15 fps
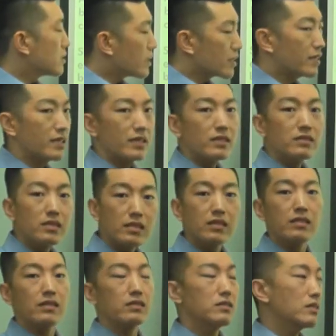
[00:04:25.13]
digging and
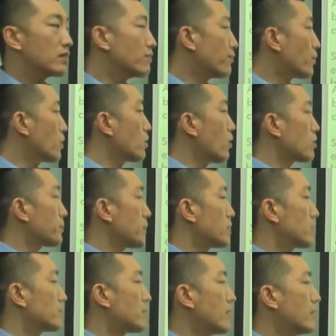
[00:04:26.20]
digging and digging for a long
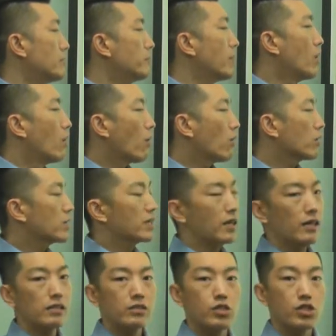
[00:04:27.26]
period of time,
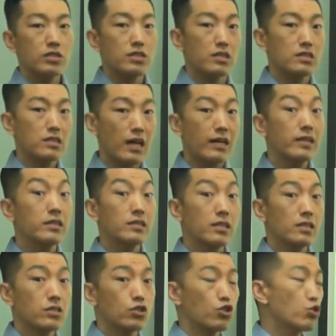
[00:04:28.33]
archaeologists, the
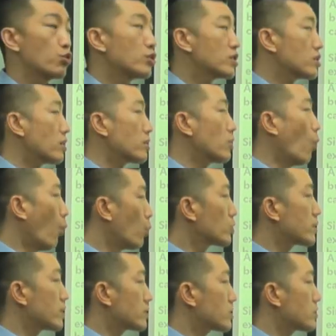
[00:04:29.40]
scientists who study
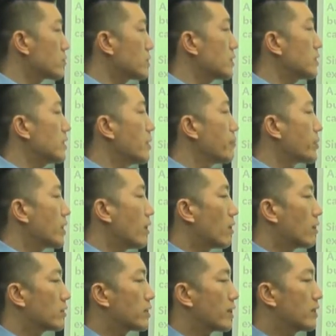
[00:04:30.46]
old history,
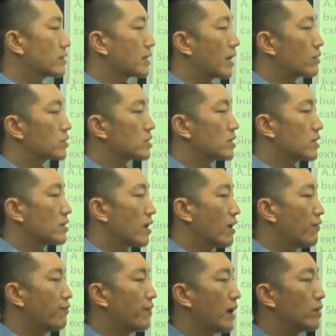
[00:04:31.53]
they announced that they
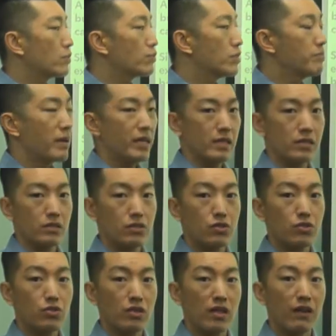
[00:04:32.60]
have found remains.
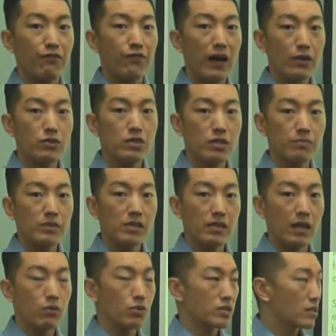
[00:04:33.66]
So they found something
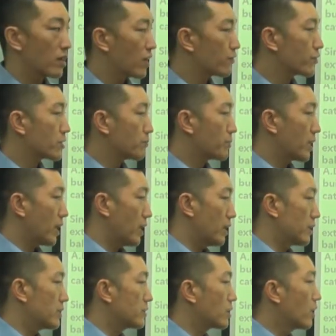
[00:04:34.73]
that was left
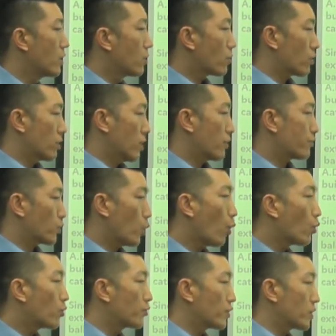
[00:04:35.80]
behind or left
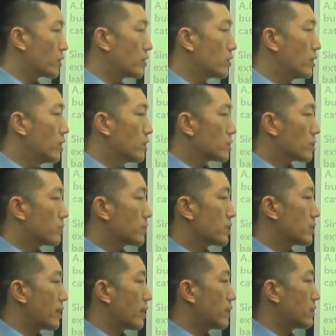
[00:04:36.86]
over,
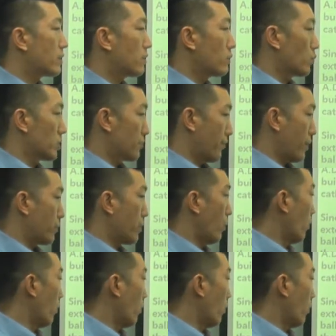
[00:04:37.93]
something that was very